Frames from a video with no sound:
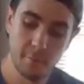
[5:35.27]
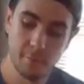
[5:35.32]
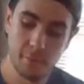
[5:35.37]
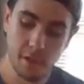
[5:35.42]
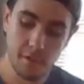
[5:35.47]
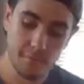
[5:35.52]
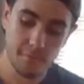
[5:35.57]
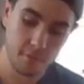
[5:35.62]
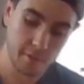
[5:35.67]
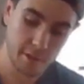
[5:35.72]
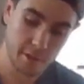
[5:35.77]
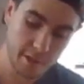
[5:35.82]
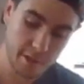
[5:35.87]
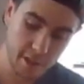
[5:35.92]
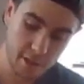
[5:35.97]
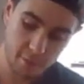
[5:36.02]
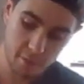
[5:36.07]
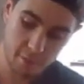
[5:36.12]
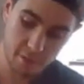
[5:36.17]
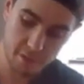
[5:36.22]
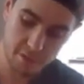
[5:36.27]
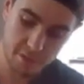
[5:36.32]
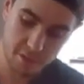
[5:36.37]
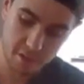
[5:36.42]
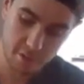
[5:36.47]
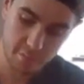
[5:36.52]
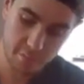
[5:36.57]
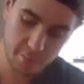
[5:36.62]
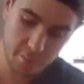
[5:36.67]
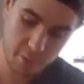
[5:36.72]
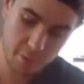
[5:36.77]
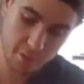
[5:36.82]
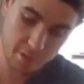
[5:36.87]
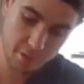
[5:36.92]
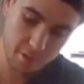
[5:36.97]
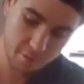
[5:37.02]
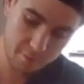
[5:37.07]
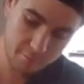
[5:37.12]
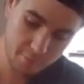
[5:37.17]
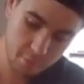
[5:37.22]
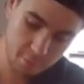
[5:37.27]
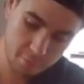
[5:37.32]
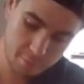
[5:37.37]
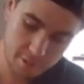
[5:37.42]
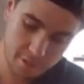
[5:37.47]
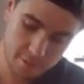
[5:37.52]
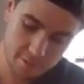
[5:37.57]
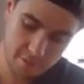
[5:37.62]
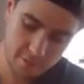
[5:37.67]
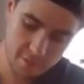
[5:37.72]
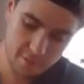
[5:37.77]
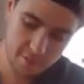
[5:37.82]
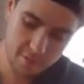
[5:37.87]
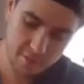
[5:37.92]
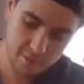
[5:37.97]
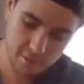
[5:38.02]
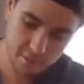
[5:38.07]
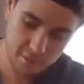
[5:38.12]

But for right now, we're just going to be putting a few pieces